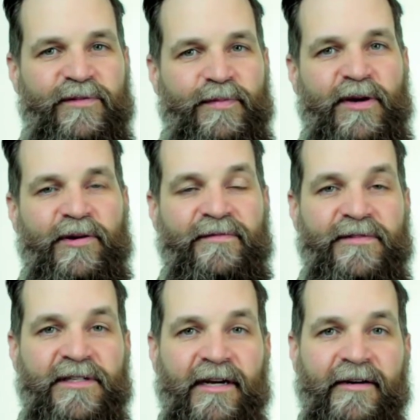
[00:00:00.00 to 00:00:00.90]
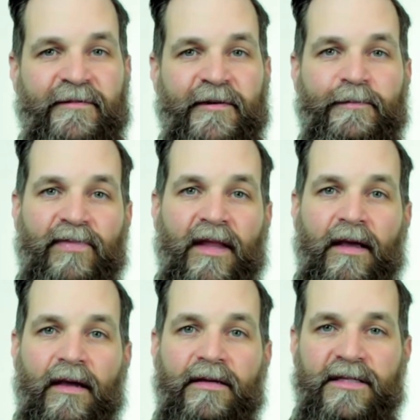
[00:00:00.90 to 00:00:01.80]
of The Bearded Photographer.
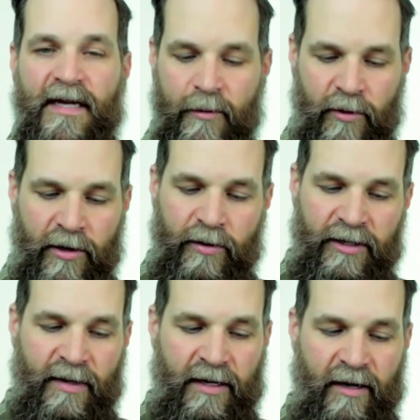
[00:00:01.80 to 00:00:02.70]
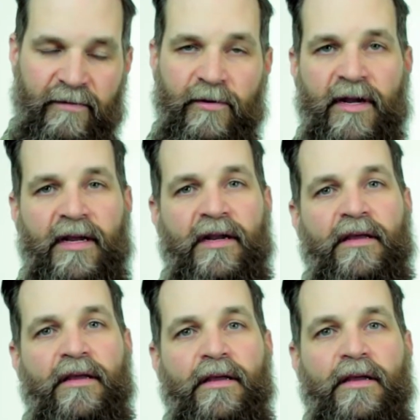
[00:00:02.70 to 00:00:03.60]
Today we're going to be covering
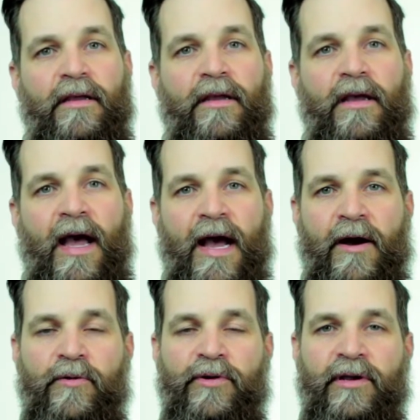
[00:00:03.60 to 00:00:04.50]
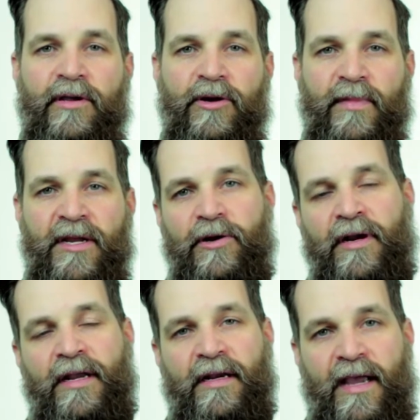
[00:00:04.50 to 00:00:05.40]
how your meter
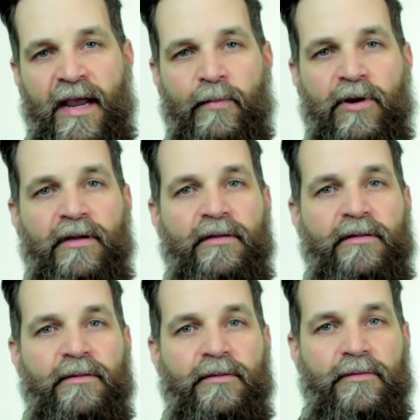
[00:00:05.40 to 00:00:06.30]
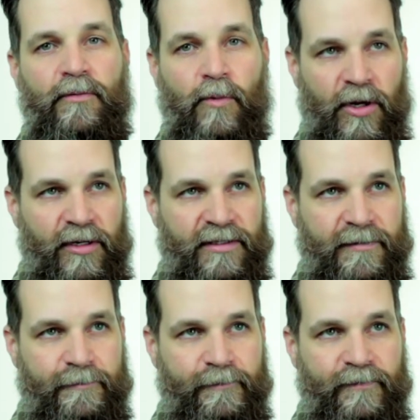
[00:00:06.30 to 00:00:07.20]
in camera works.
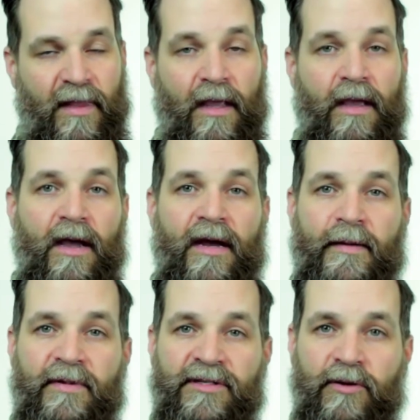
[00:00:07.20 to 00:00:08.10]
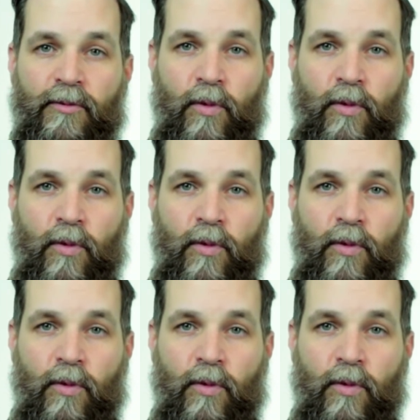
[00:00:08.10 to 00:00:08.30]
On episode